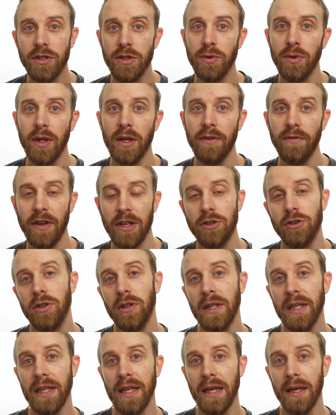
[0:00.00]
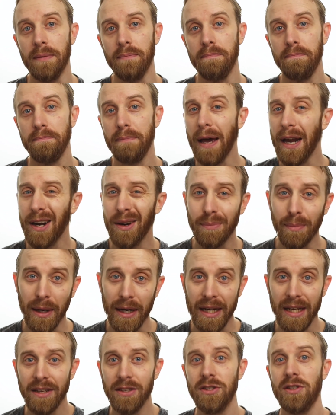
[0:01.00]
you can eventually get better
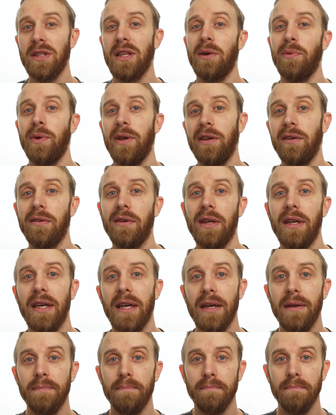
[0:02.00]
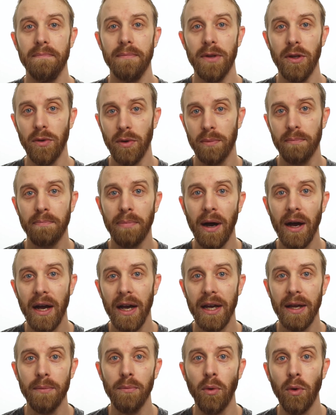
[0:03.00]
money, so that way you can
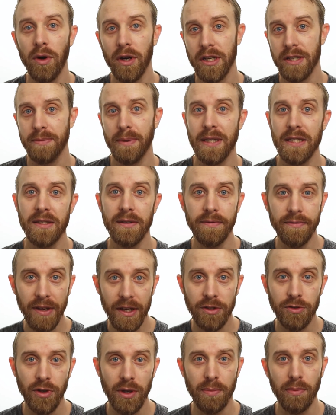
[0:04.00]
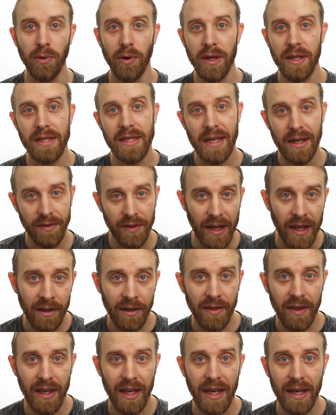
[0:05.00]
buy more expensive victory points, and at the end
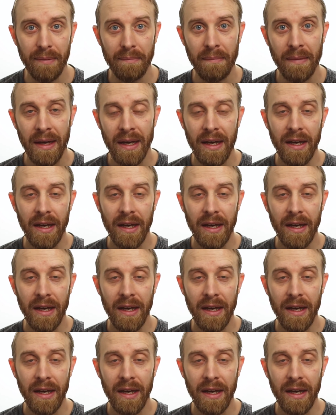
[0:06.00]
of the game,